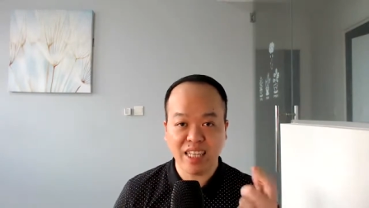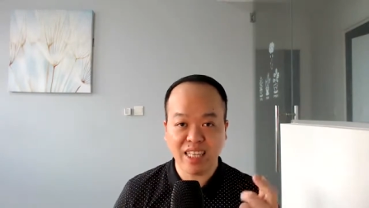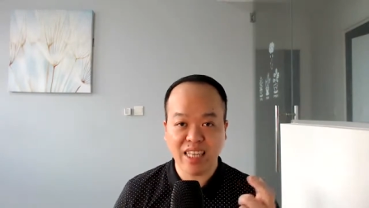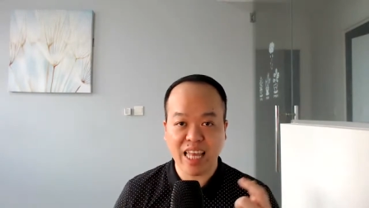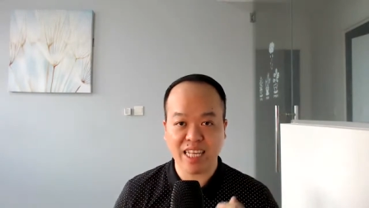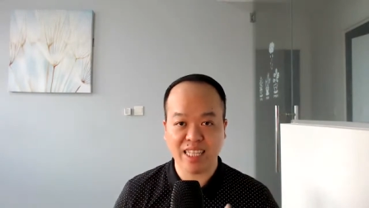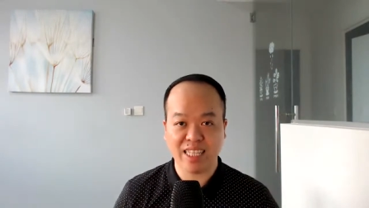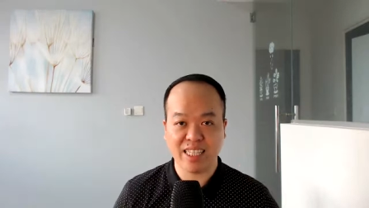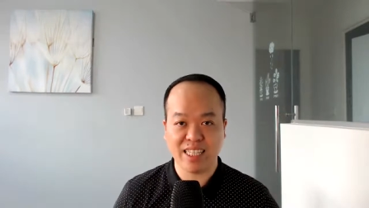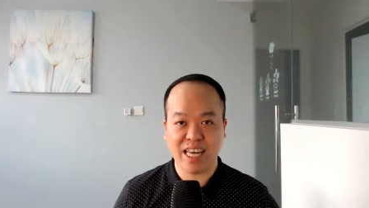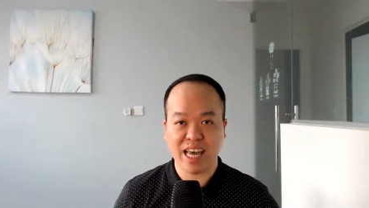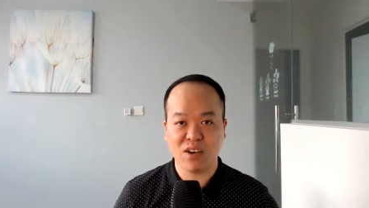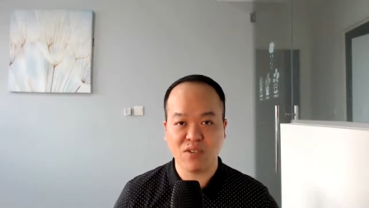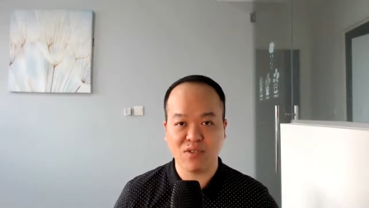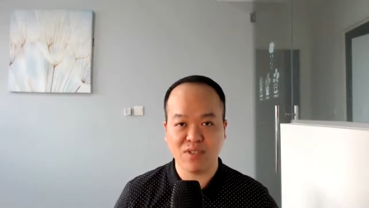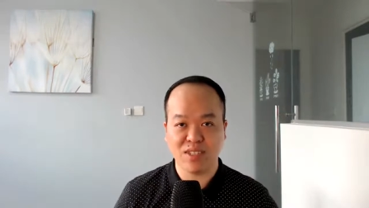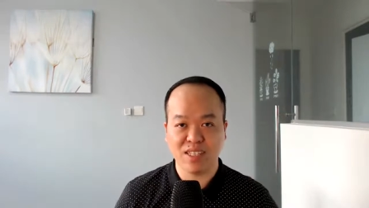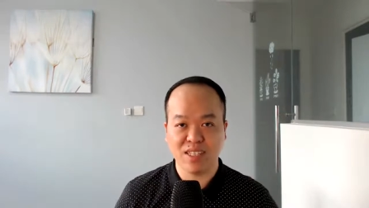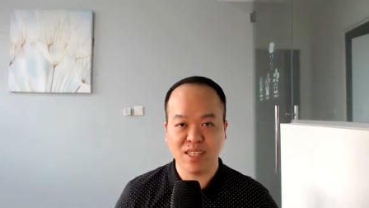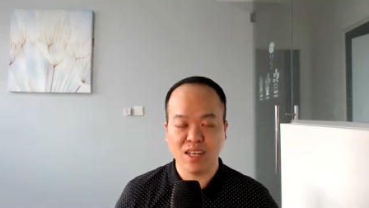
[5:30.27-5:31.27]
that
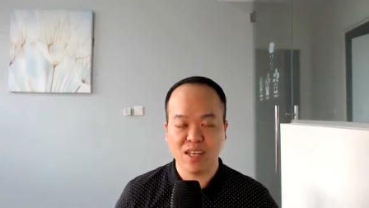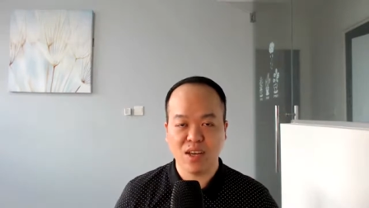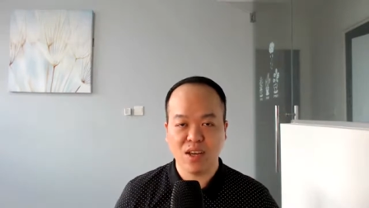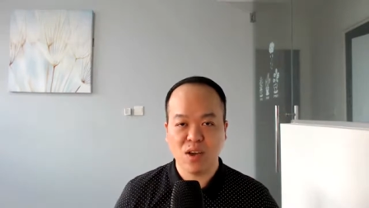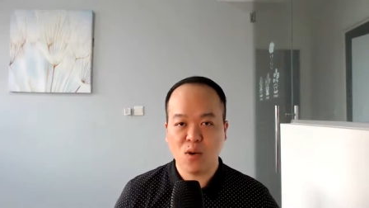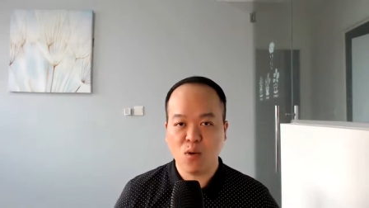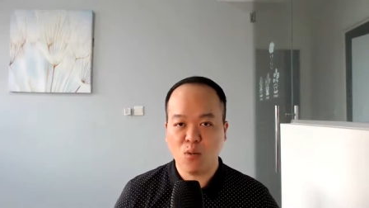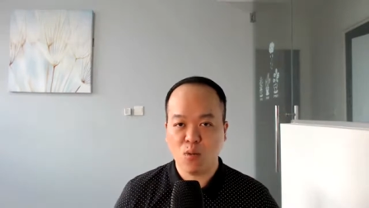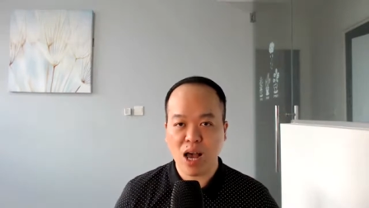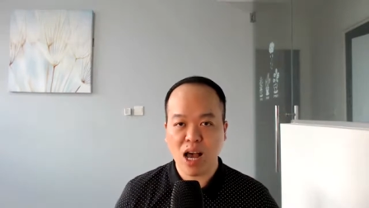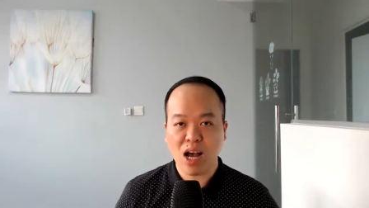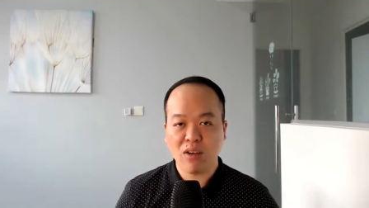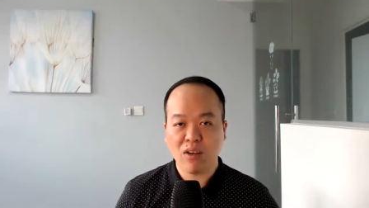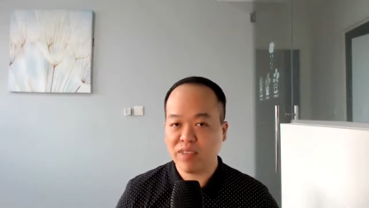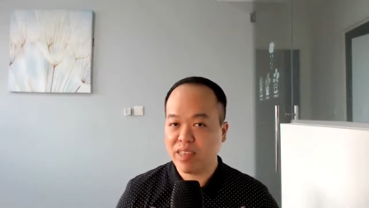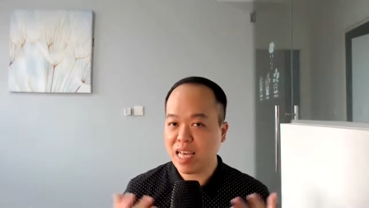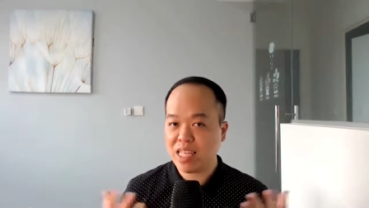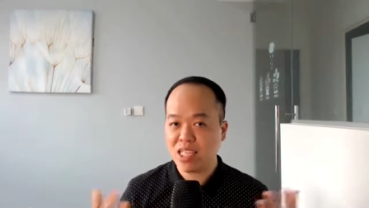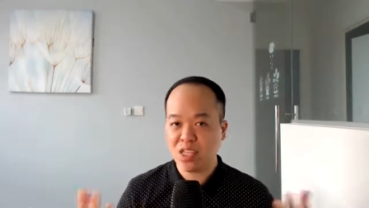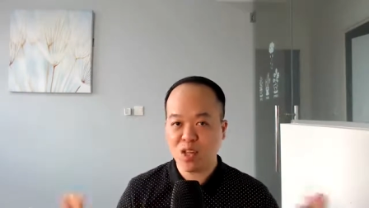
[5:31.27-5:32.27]
sells. Well,
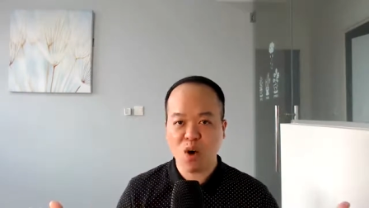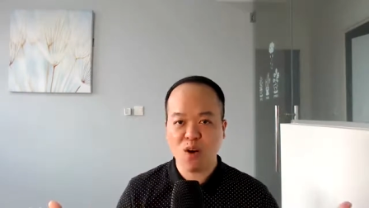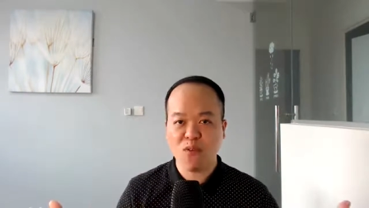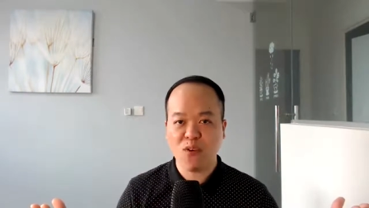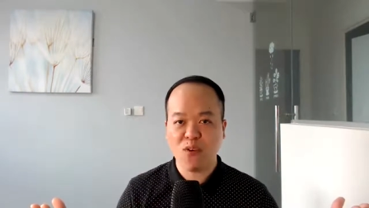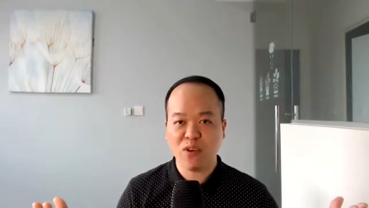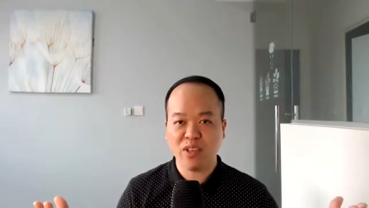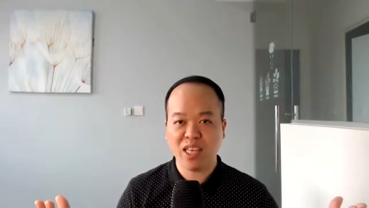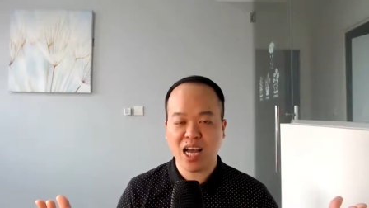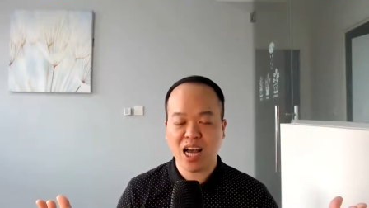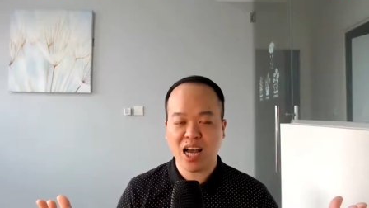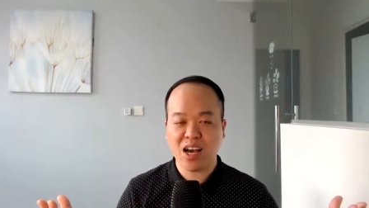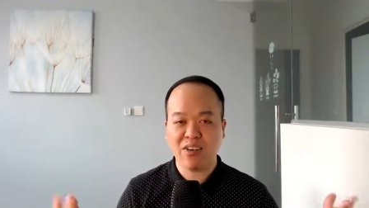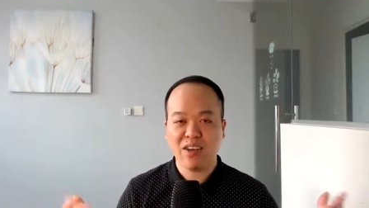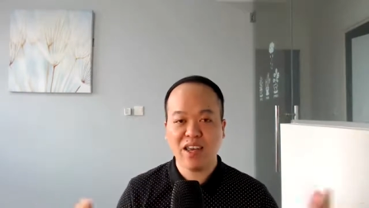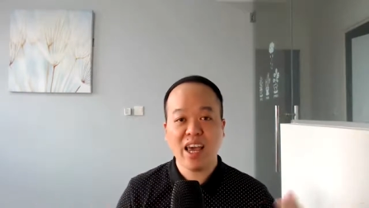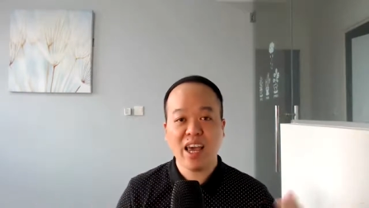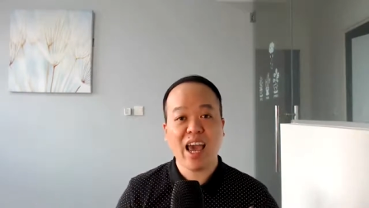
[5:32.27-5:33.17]
that's all for now